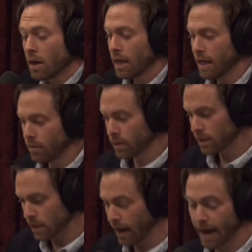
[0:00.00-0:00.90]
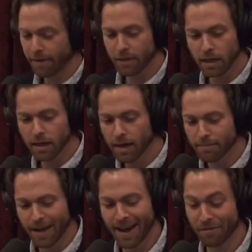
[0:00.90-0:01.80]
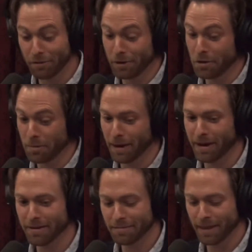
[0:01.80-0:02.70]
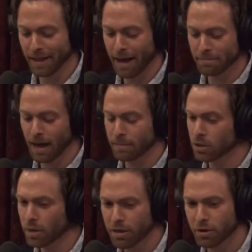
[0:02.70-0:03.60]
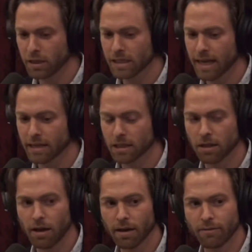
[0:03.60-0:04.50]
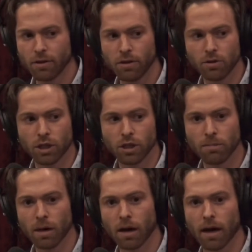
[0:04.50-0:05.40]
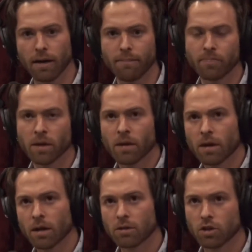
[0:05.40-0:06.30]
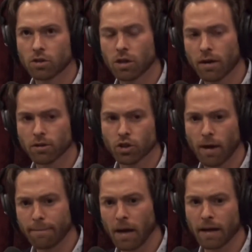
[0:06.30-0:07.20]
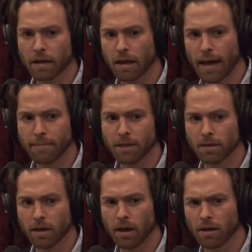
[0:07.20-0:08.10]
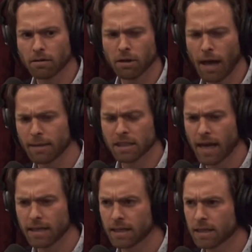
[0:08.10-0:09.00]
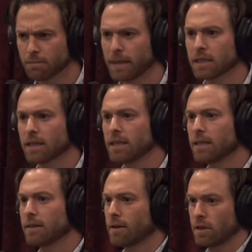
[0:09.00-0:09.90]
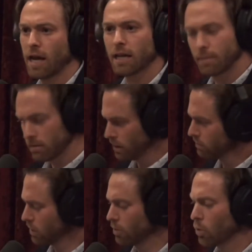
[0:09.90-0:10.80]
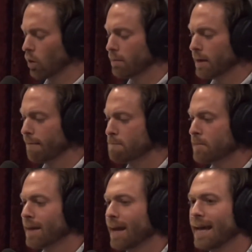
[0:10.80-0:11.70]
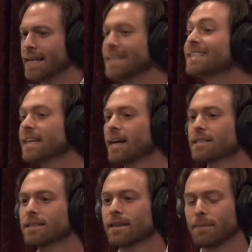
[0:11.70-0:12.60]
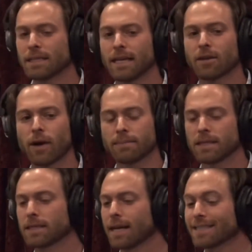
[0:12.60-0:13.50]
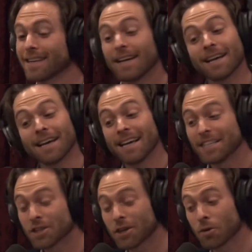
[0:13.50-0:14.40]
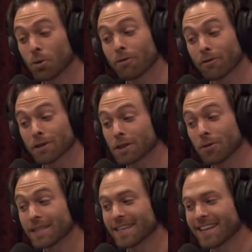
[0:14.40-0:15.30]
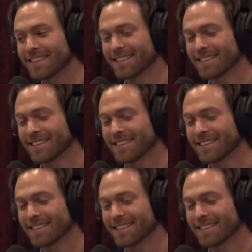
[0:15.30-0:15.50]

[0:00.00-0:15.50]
He was. I have the video on my laptop. It's only 30 seconds long. If you YouTube Donald Trump on climate scientists, basically they were talking about global warming, and he basically interrupts and says, "It's going to cool for us, though, isn't it?"